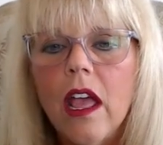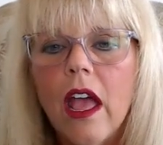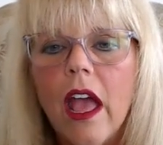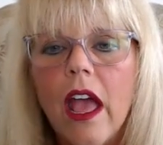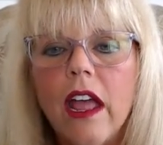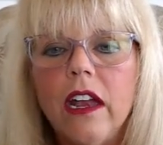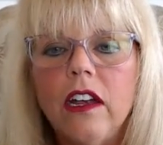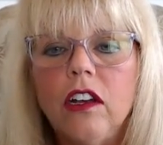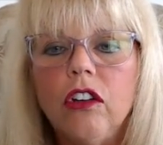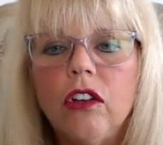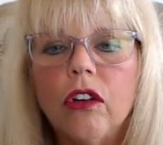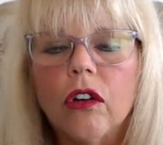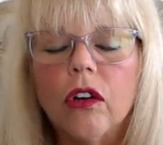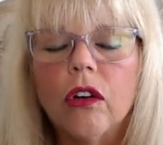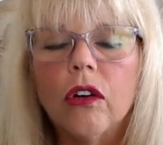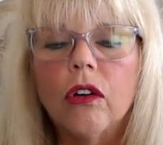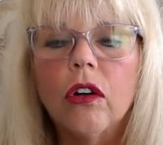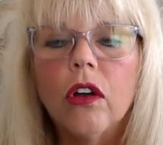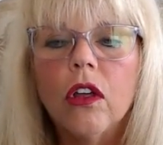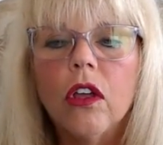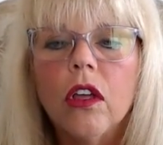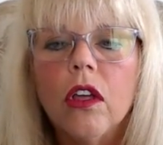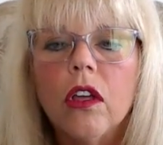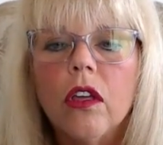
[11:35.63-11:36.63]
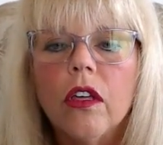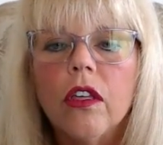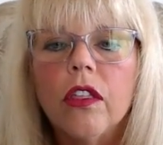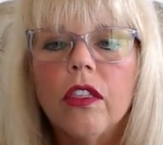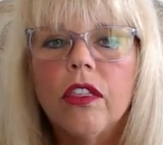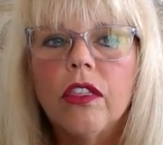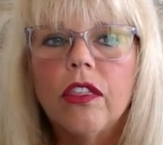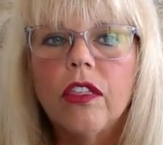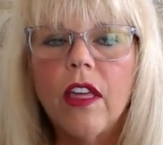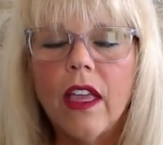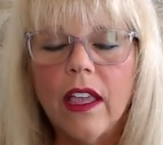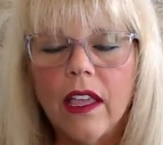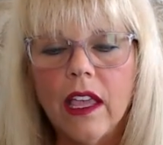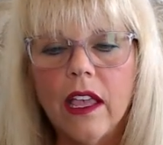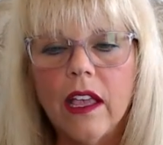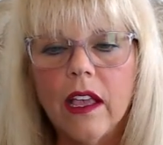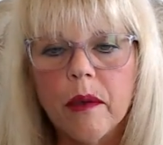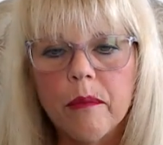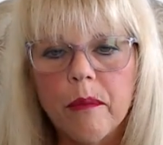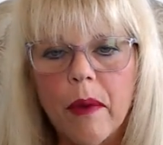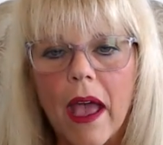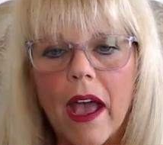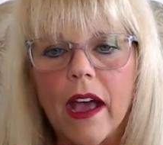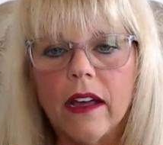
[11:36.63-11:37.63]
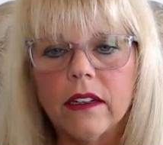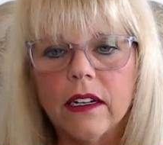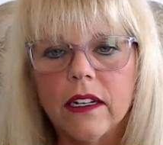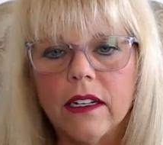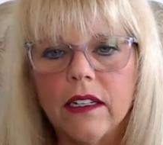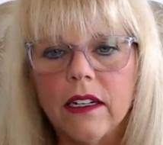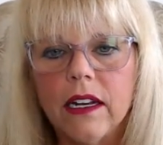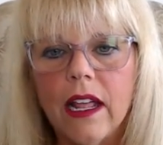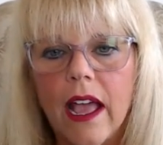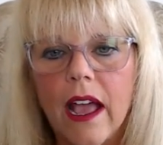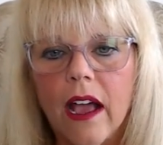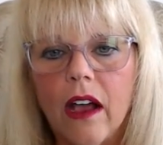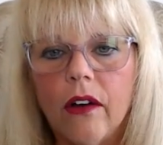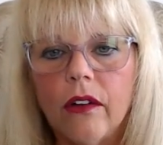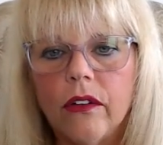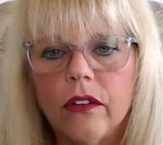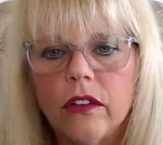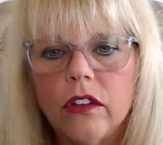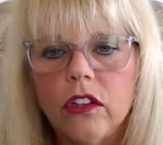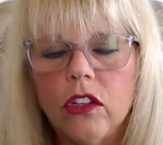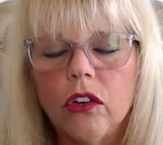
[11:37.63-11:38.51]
and you're thinking about it now.